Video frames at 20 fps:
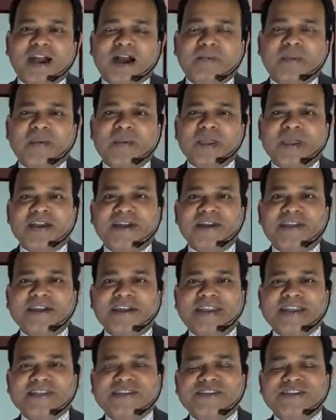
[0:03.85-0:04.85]
I'm a
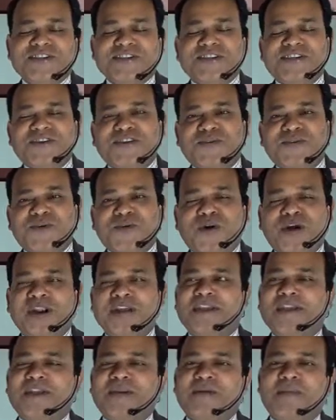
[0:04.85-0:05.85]
mechanical engineer
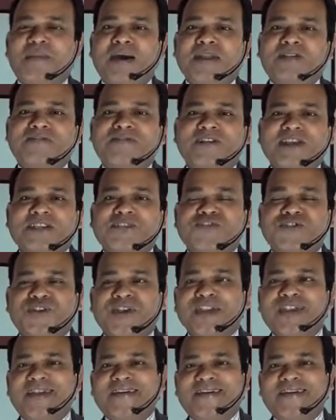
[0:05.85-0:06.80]
working in manufacturing